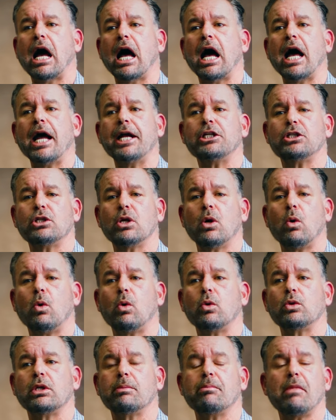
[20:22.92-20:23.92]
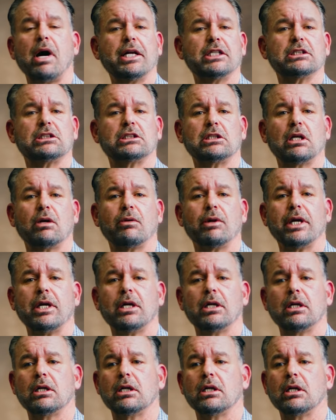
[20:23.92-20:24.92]
I told the monastery
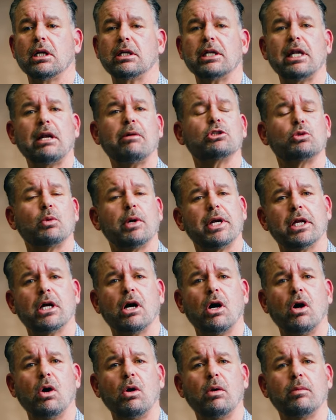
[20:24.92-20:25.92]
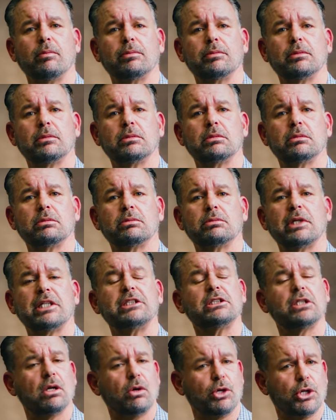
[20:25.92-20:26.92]
that I was ready to go home.
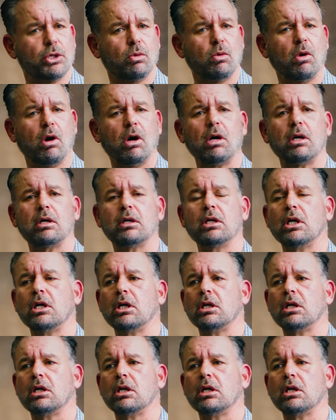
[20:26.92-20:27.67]
They said, Oh, you are?